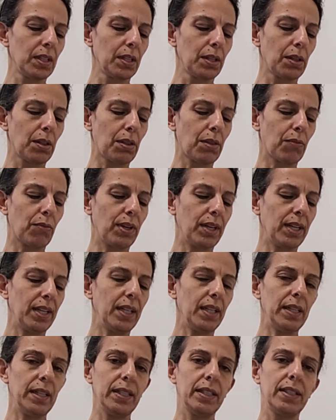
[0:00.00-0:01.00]
3,
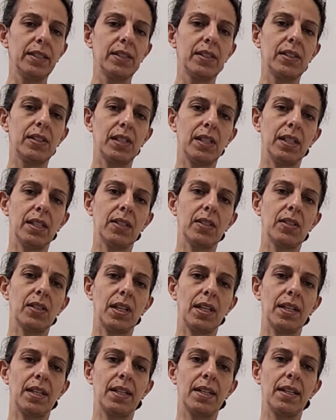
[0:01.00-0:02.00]
6,
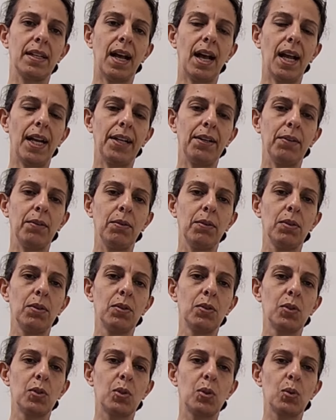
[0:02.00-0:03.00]
and 9,
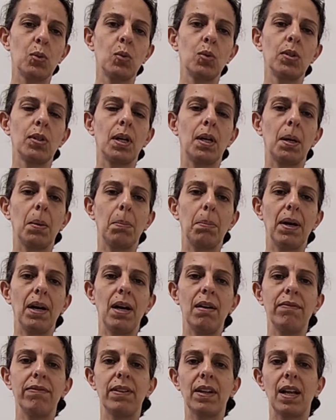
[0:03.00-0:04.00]
soon
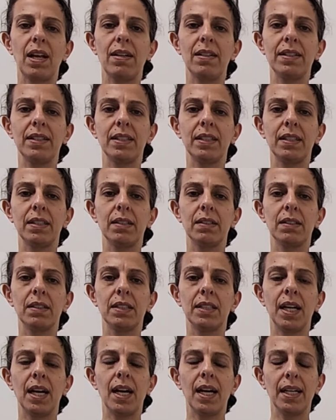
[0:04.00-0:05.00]
above lung
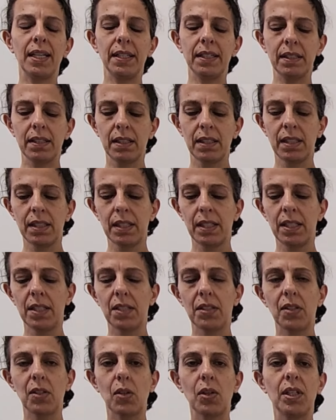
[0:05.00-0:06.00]
9.
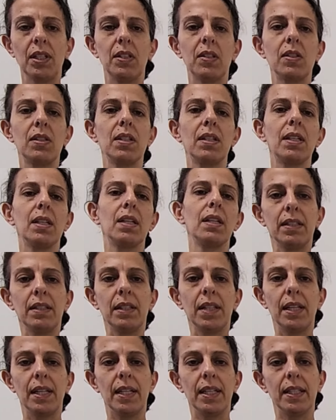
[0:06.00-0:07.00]
So it's the
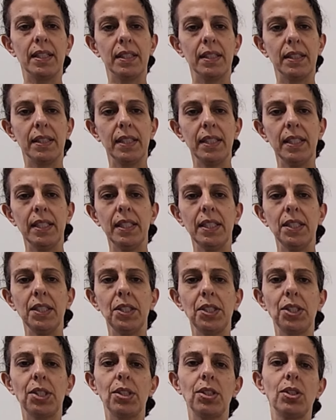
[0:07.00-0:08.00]
Di
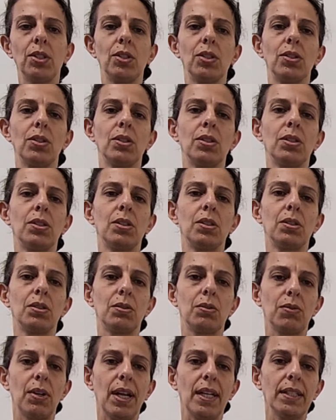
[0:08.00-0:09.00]
Shi,
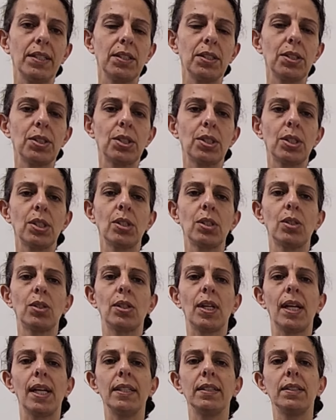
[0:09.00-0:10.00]
Ren Shi,
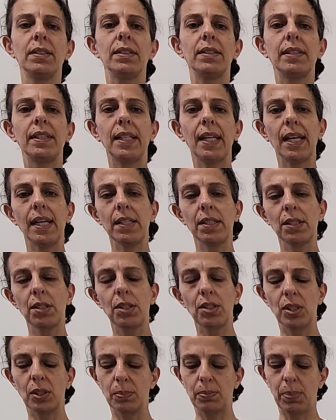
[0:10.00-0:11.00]
and Tian
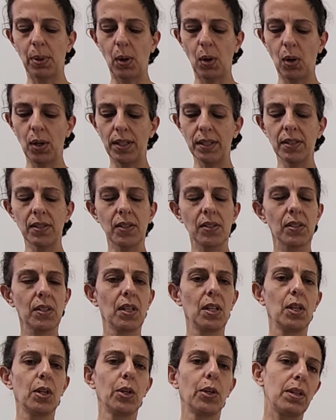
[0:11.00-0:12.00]
Shi points.
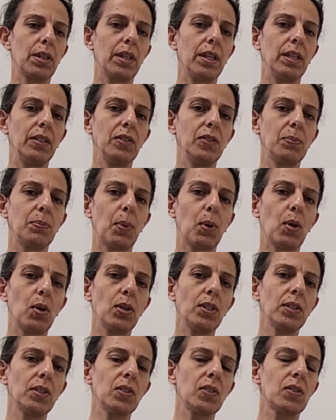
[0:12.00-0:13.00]
These
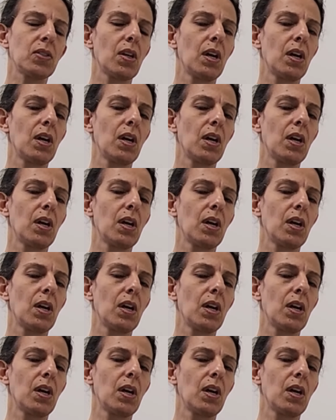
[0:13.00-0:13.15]
points